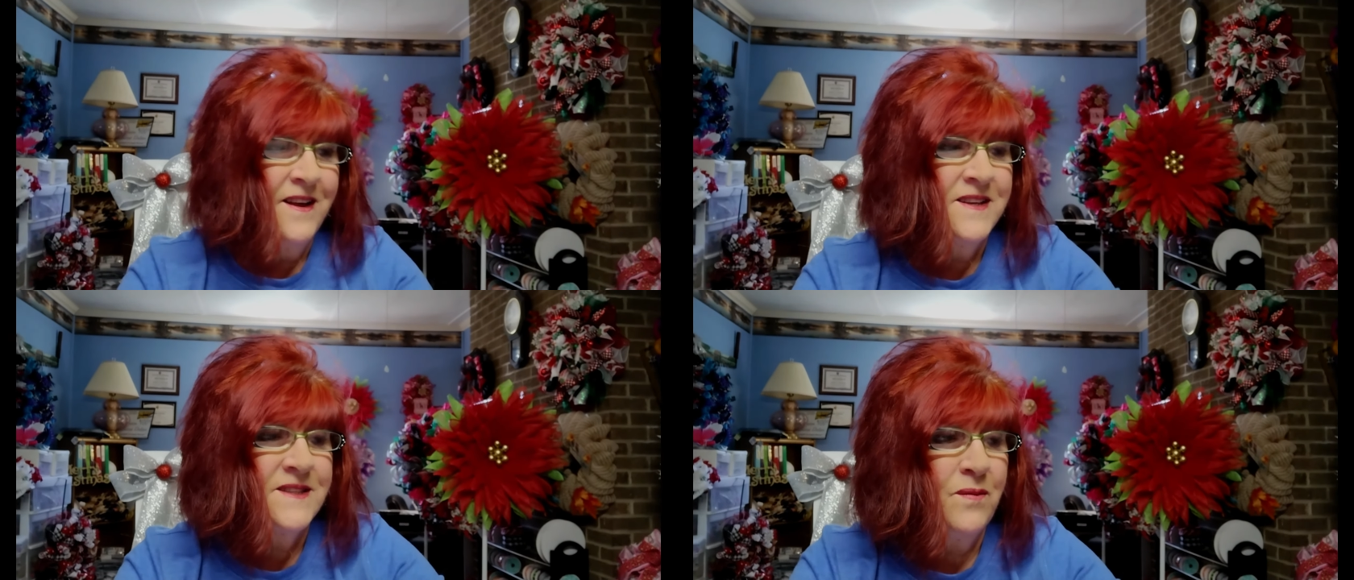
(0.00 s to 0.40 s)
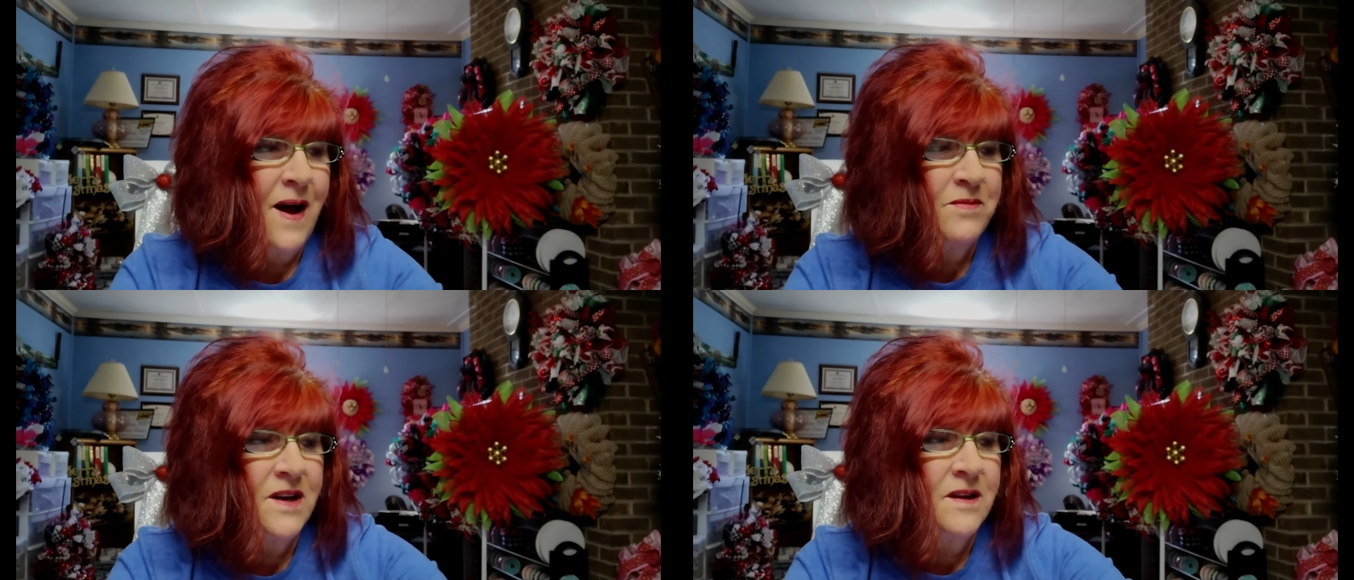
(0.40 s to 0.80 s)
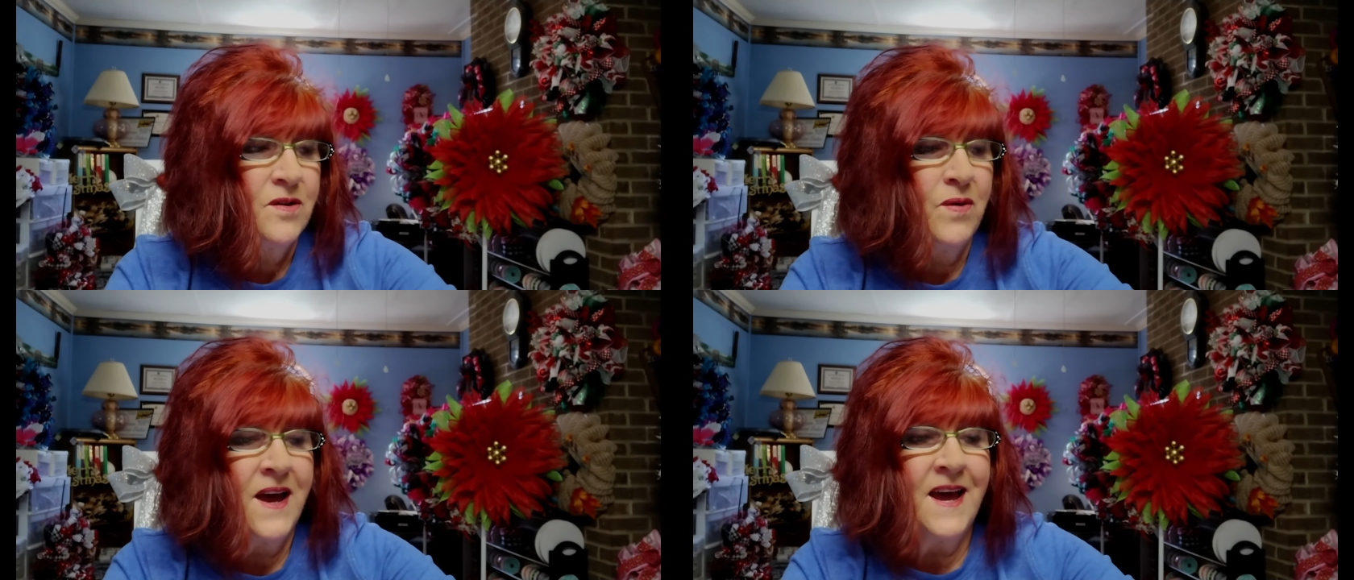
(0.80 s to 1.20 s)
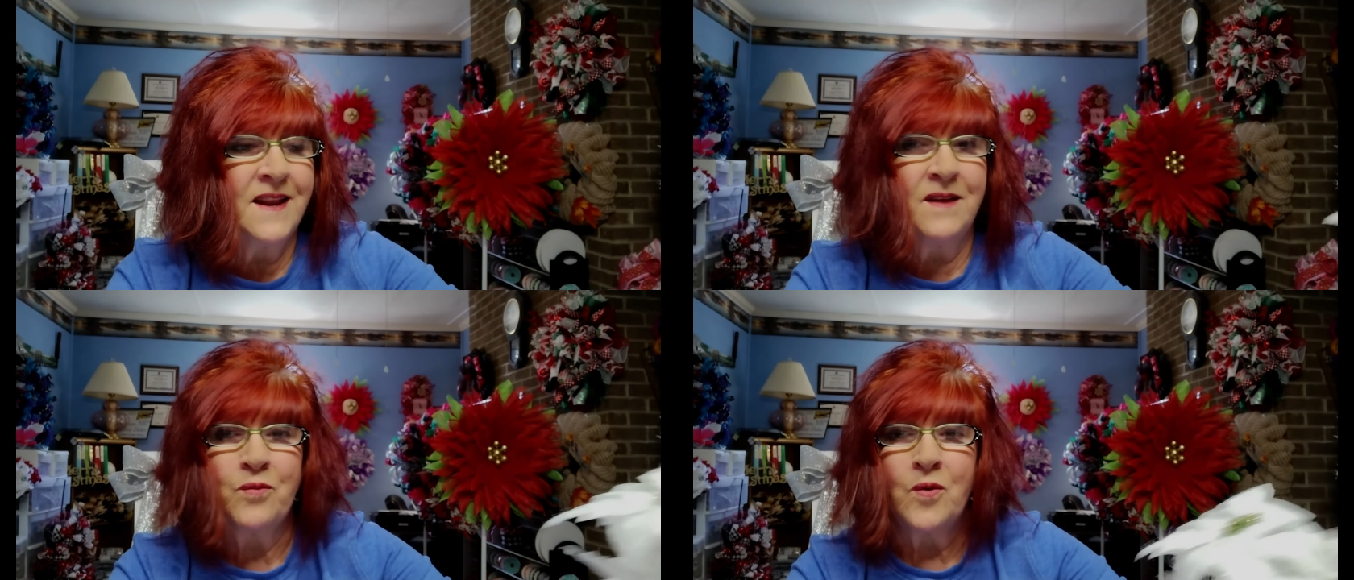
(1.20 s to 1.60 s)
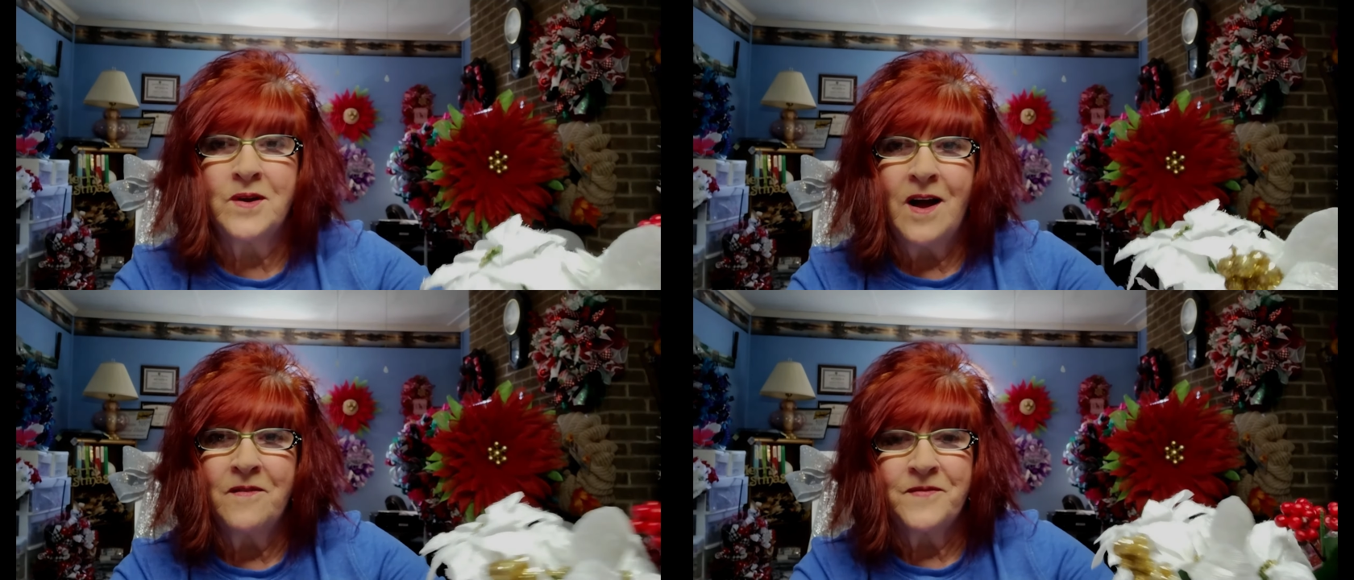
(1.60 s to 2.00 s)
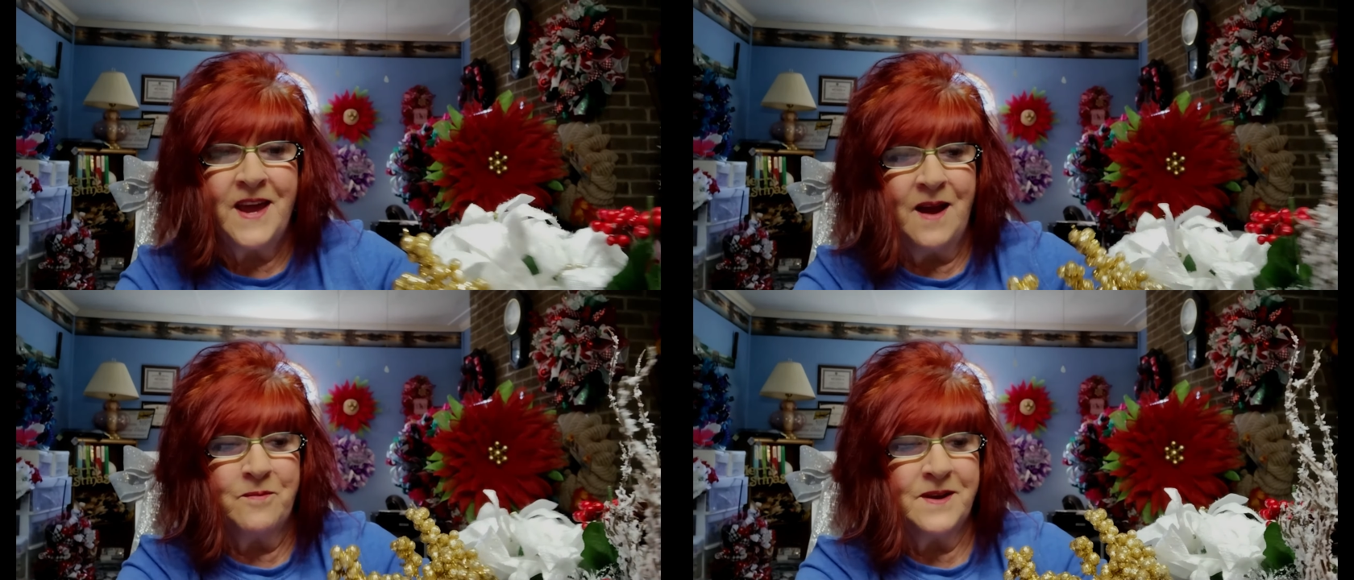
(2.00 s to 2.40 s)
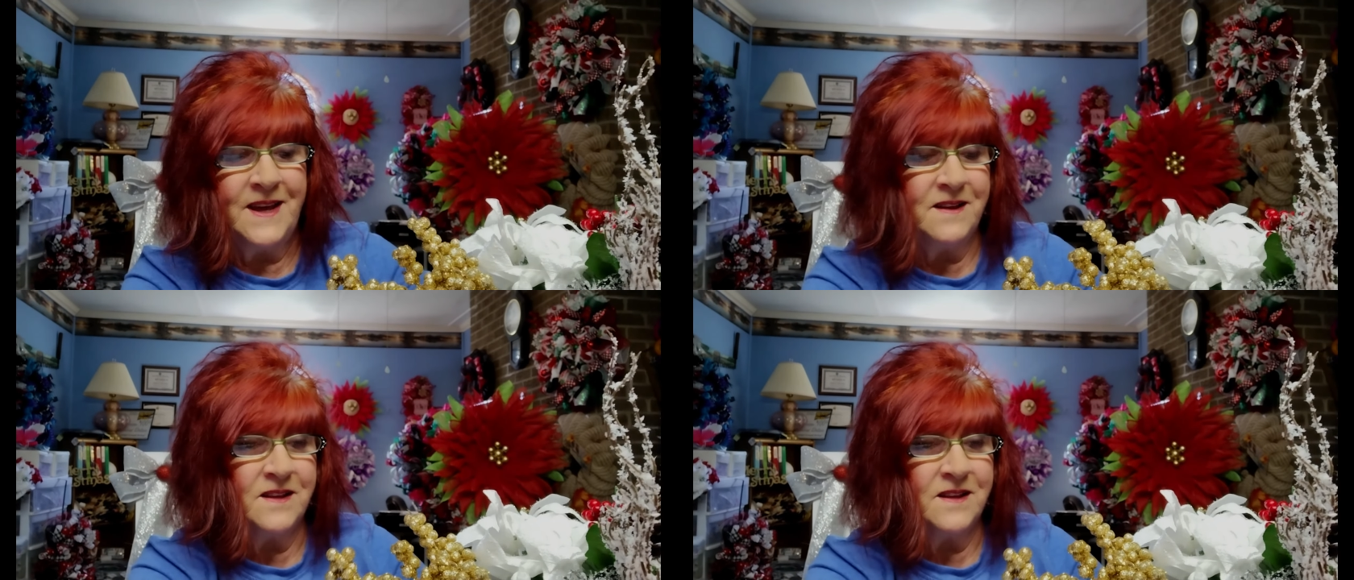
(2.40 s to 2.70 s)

So I'm going to go ahead and work off camera,